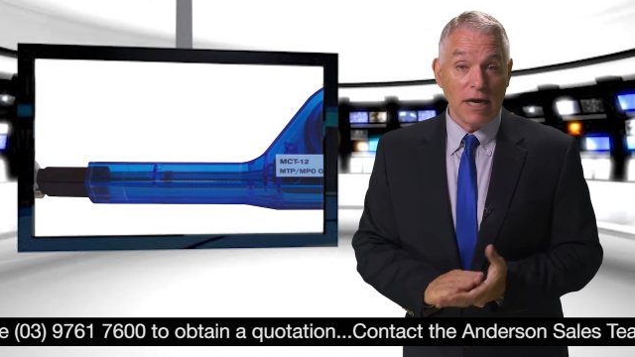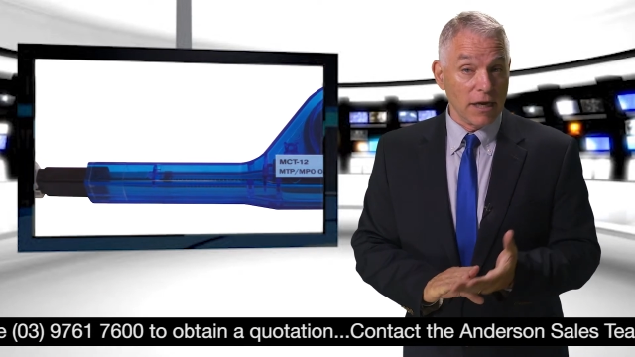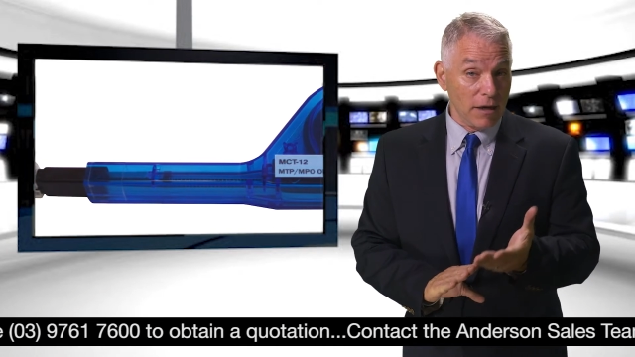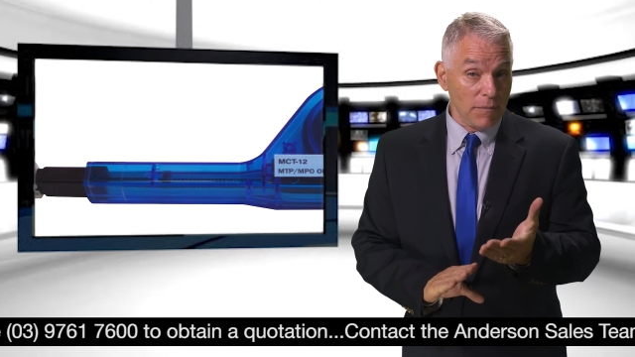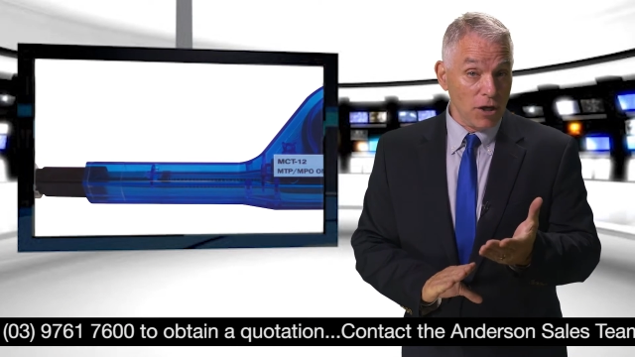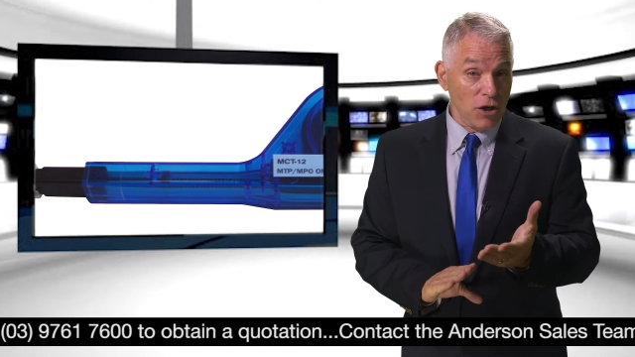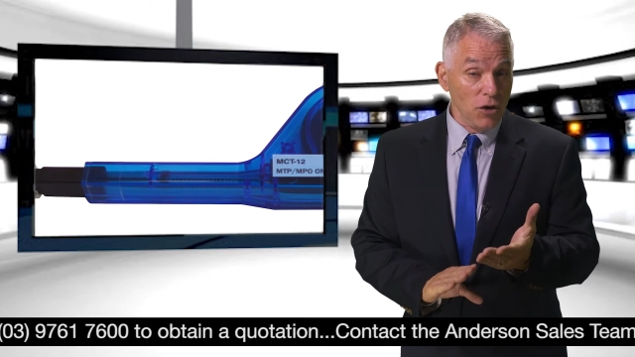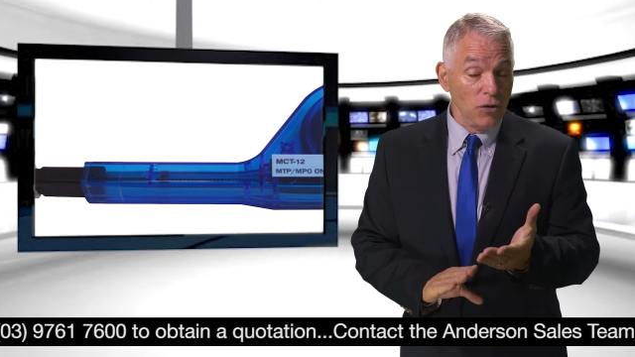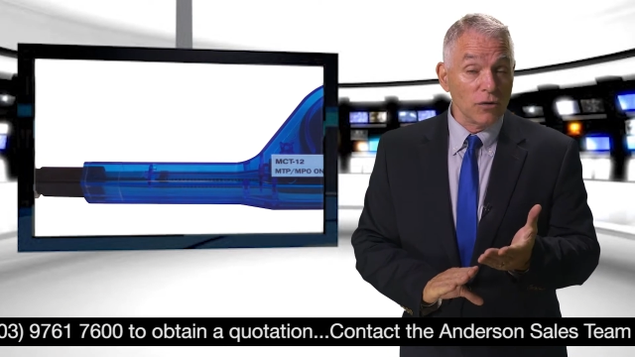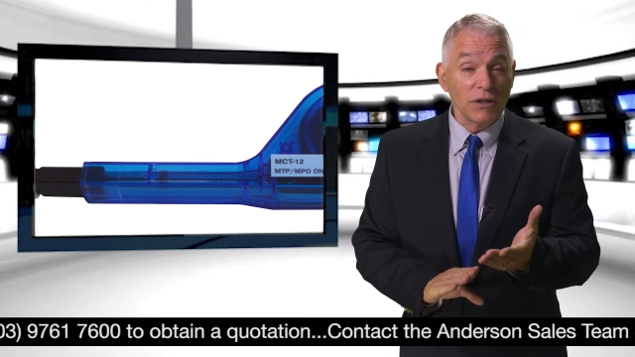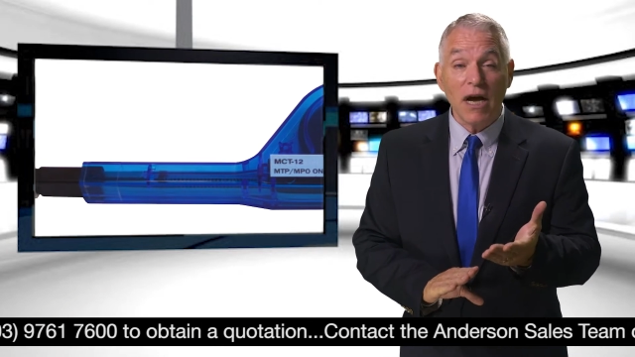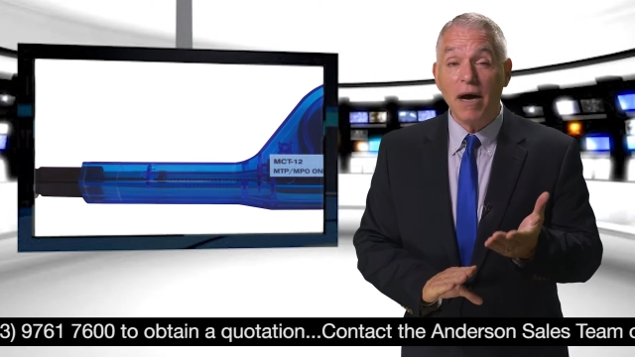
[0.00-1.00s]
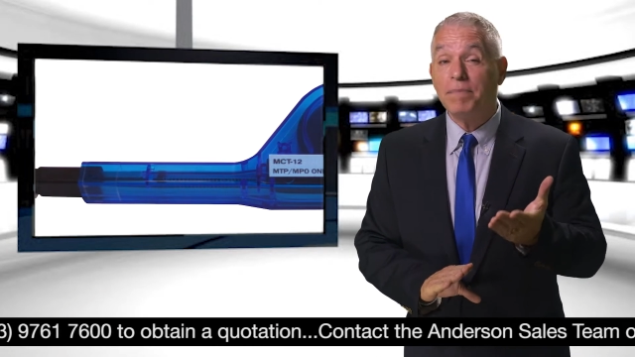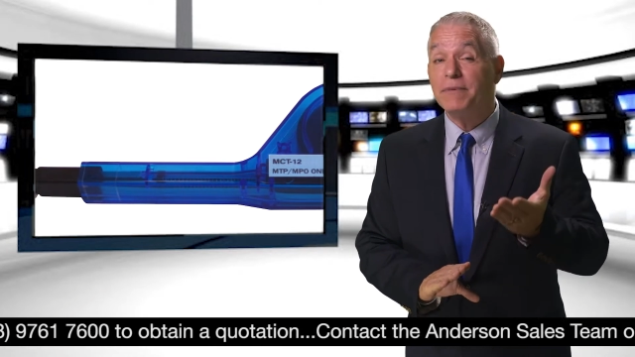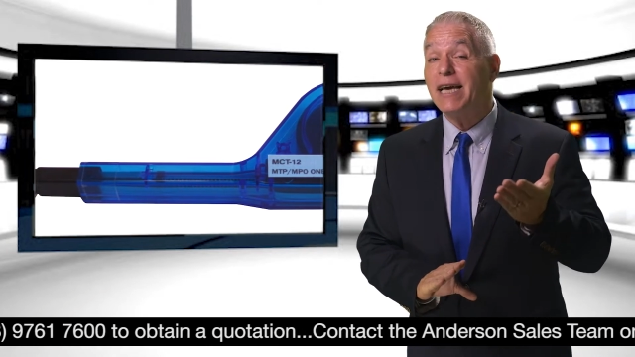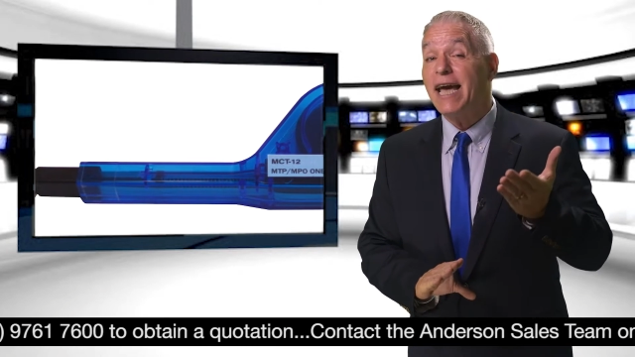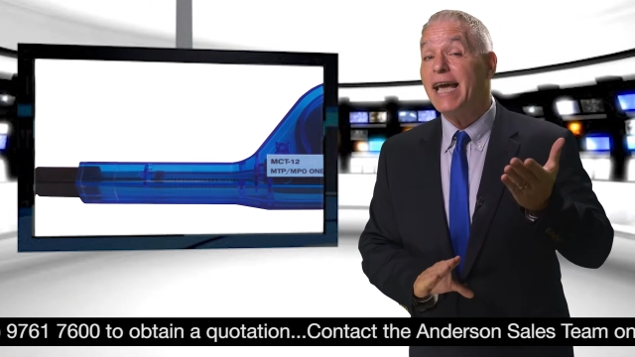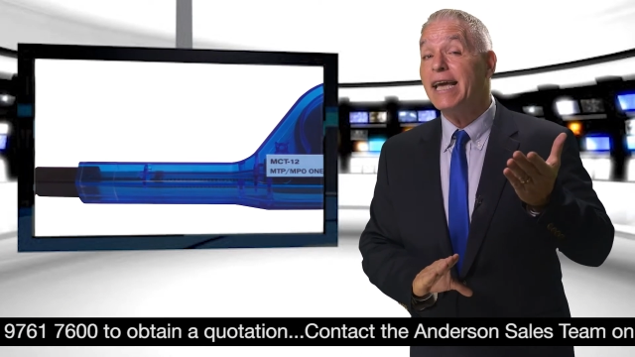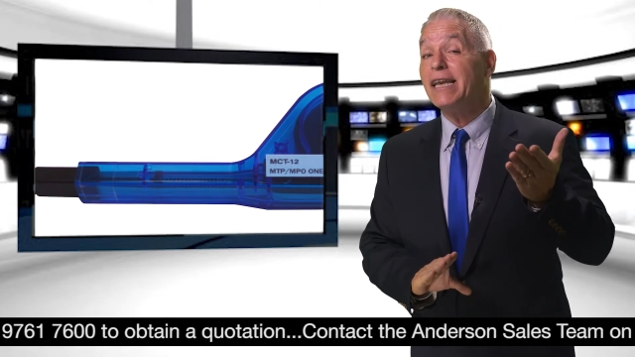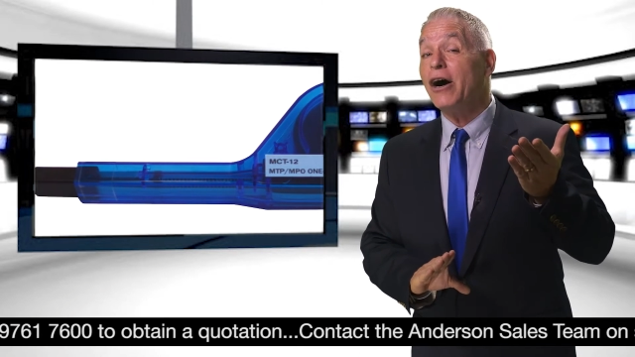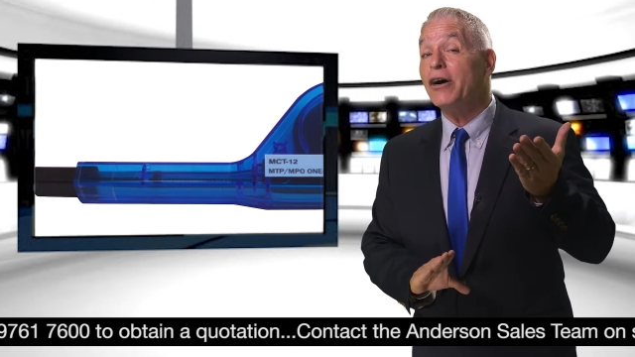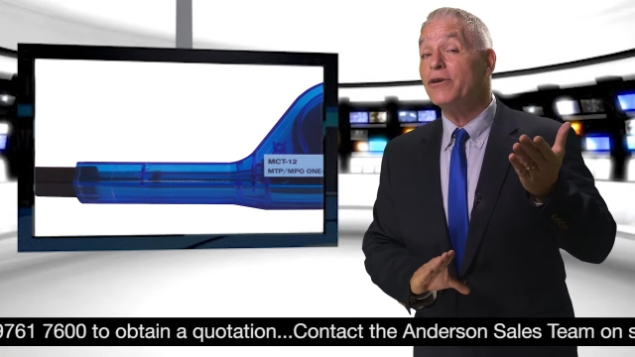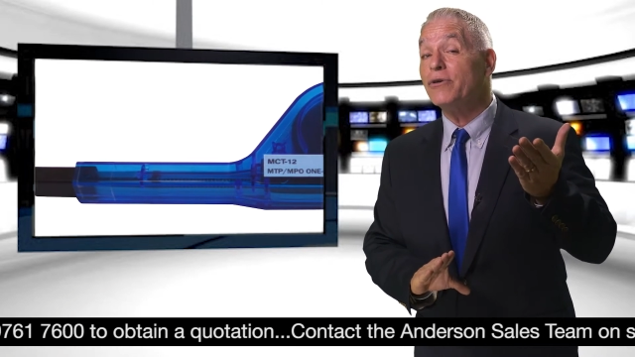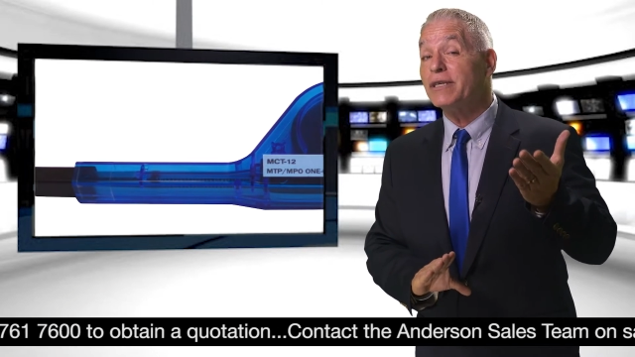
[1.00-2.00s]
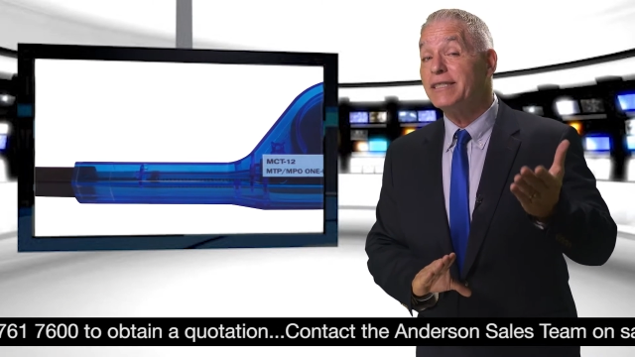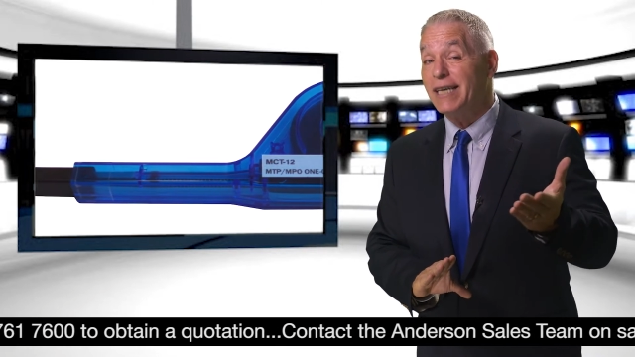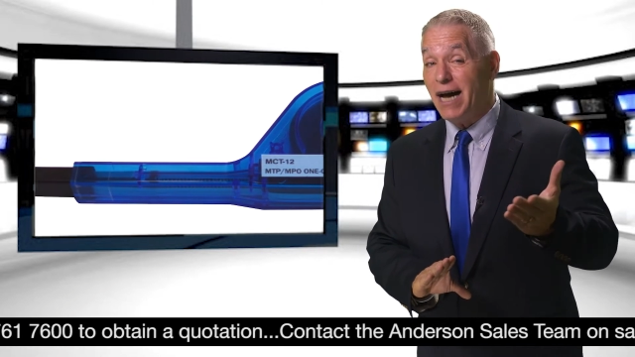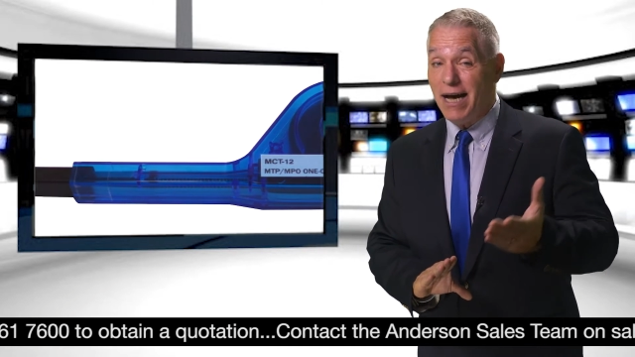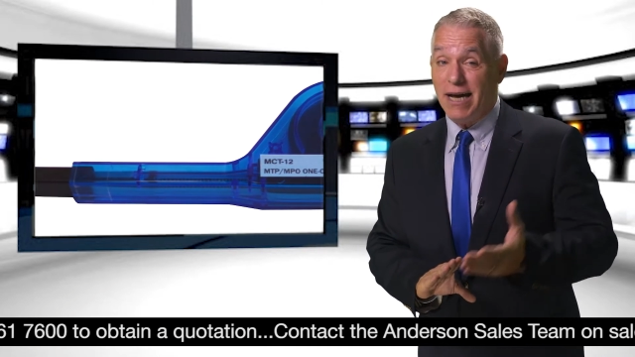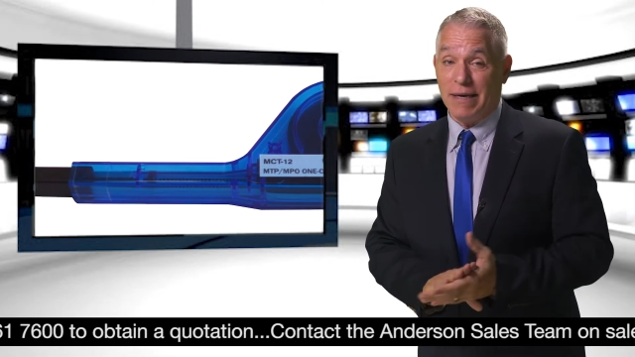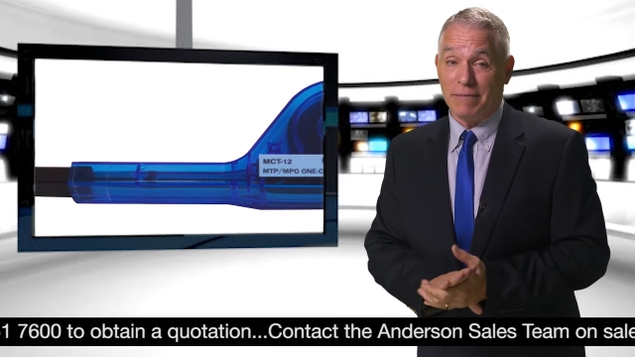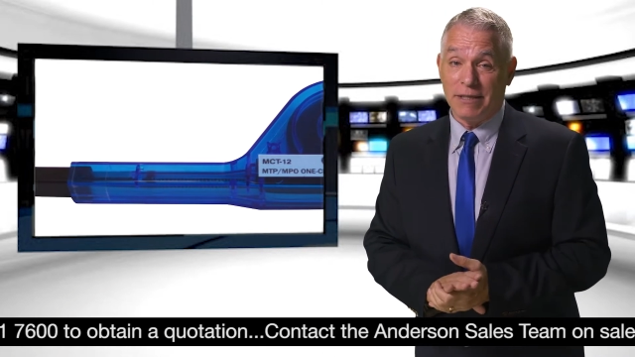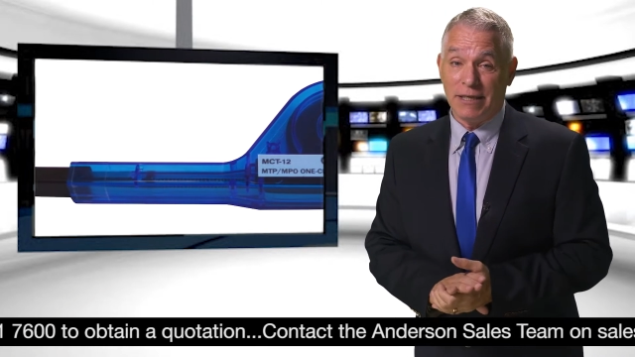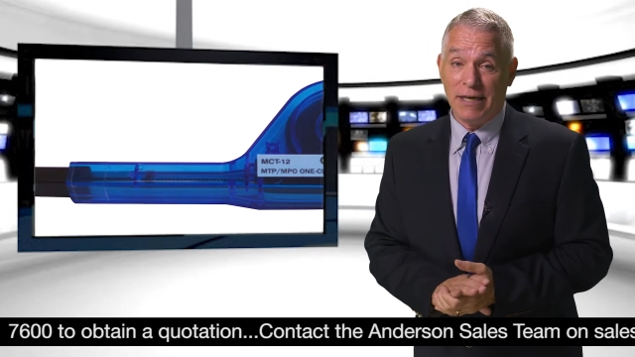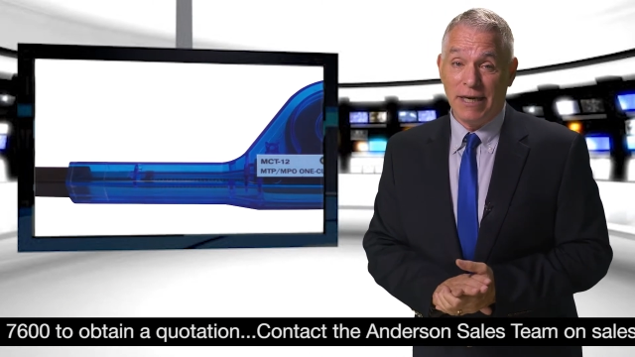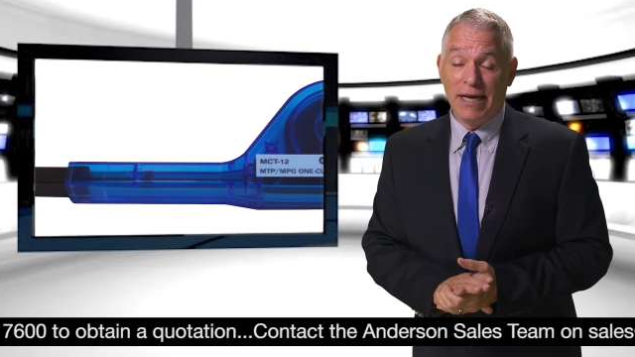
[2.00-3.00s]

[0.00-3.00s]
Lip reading: and can be used up to 800 times.